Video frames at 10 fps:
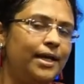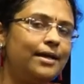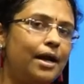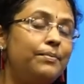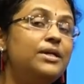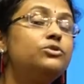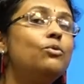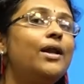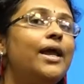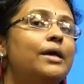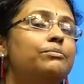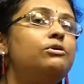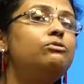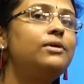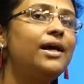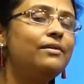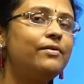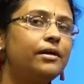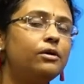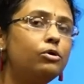that means you are able to
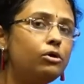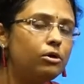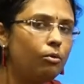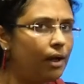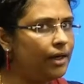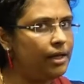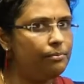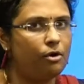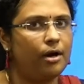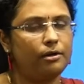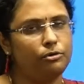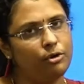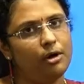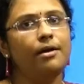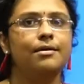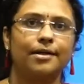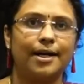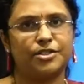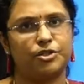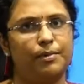deliver a good quality product to your
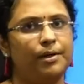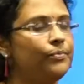customer.